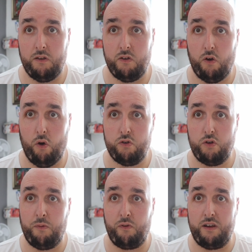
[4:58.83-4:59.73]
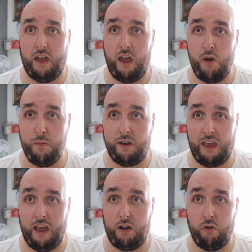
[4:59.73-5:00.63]
So don't be afraid to get everybody
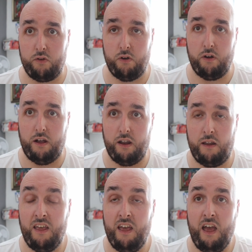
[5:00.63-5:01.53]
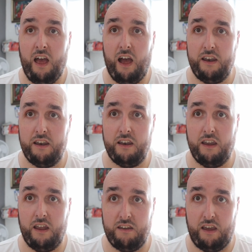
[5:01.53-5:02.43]
to get closer and all that,
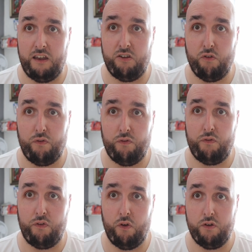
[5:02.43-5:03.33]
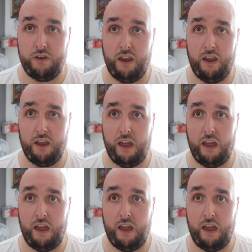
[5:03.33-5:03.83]
and it's easier for you to